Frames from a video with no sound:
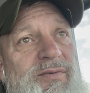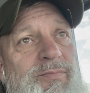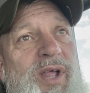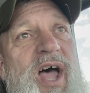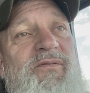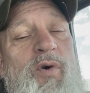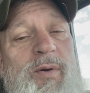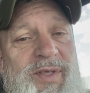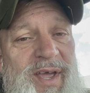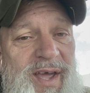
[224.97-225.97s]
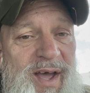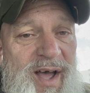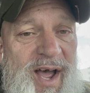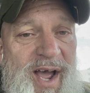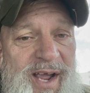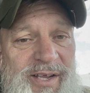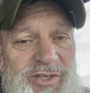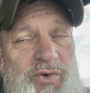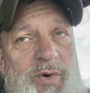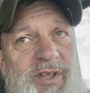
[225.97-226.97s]
platform that I, I
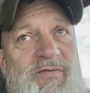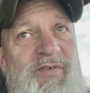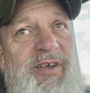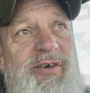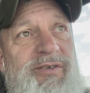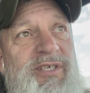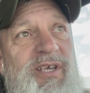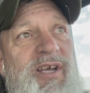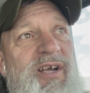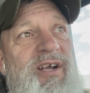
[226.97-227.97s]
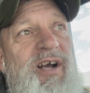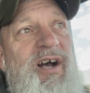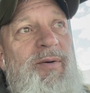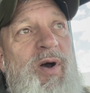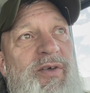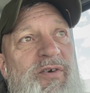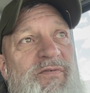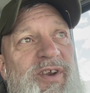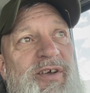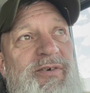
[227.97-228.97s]
enjoy their videos. Um, are their
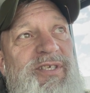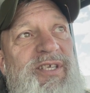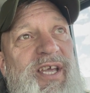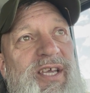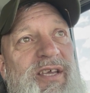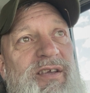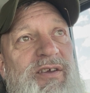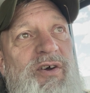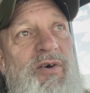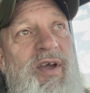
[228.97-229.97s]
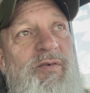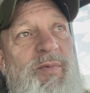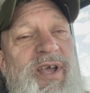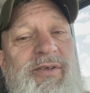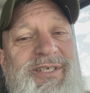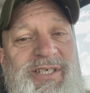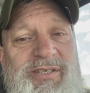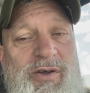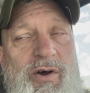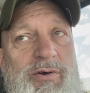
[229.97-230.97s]
videos like you know everybody else's?
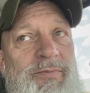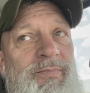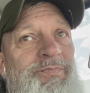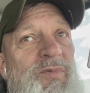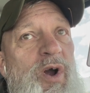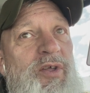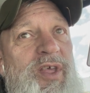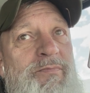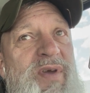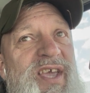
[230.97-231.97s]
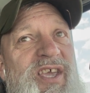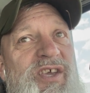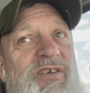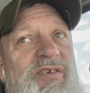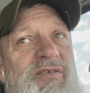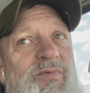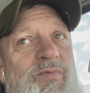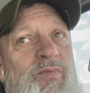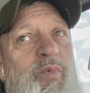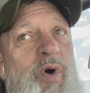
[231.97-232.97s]
No. Are they making
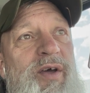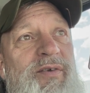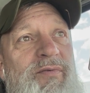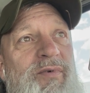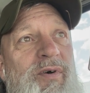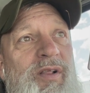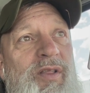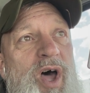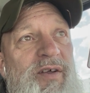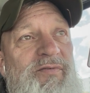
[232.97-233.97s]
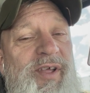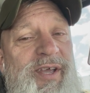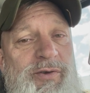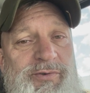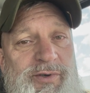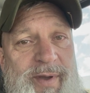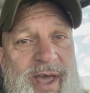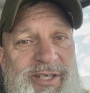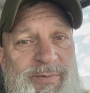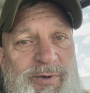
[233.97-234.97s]
what a lot of like YouTube
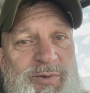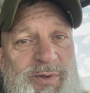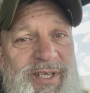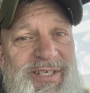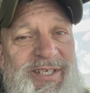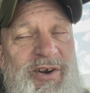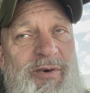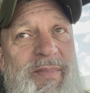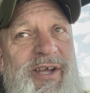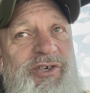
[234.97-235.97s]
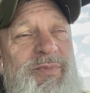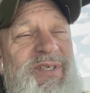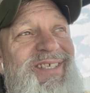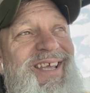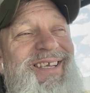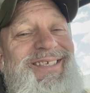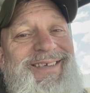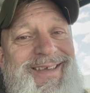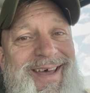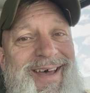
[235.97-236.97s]
experts would consider major mistakes?
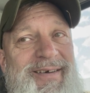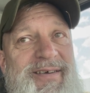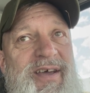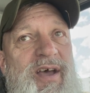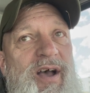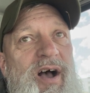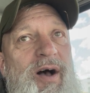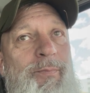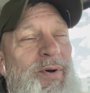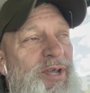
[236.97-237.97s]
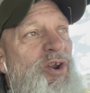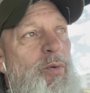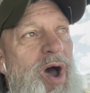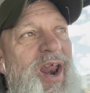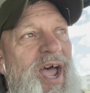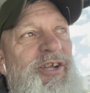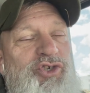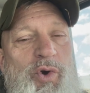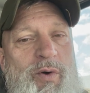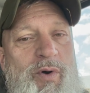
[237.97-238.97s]
Yeah. Um, but you know what? I
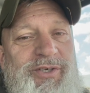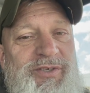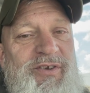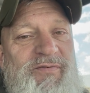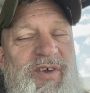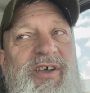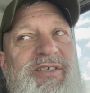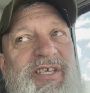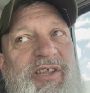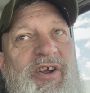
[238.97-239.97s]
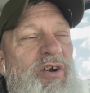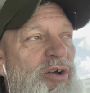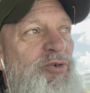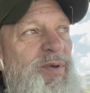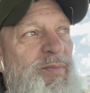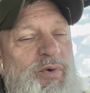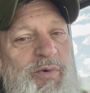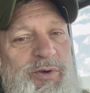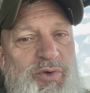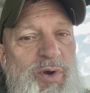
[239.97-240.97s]
enjoy watching their videos, and there are people
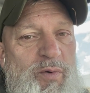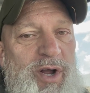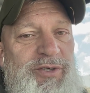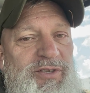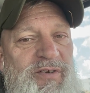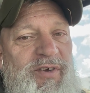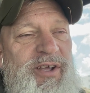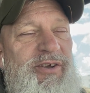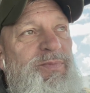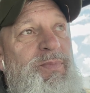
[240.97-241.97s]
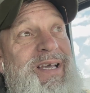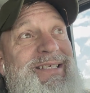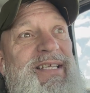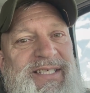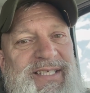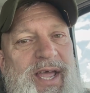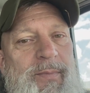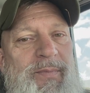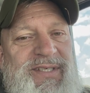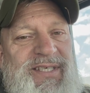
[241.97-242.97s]
who enjoy watching their videos because it's
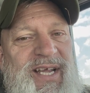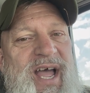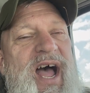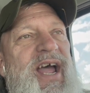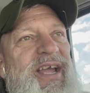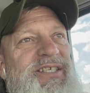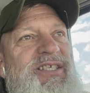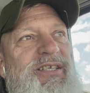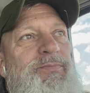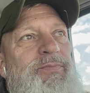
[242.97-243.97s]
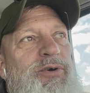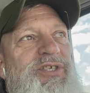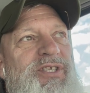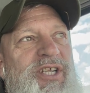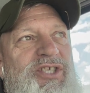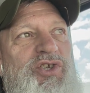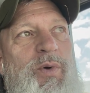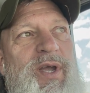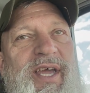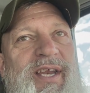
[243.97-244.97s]
them. It's the guy. It's the person that's
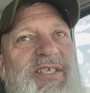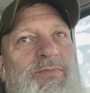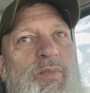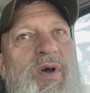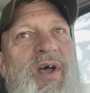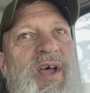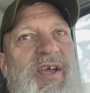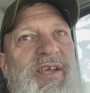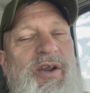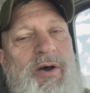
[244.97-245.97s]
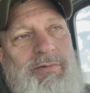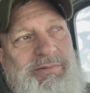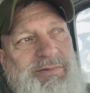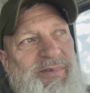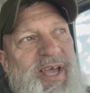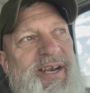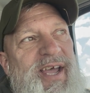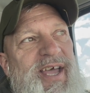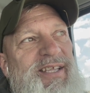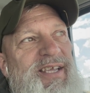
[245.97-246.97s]
doing it. It's, you know, at,
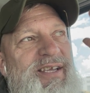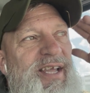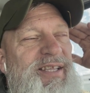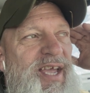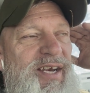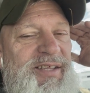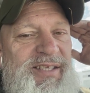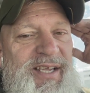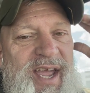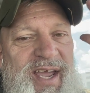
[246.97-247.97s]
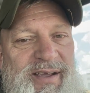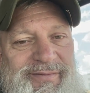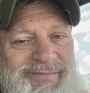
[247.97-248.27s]
at the at the end of the day,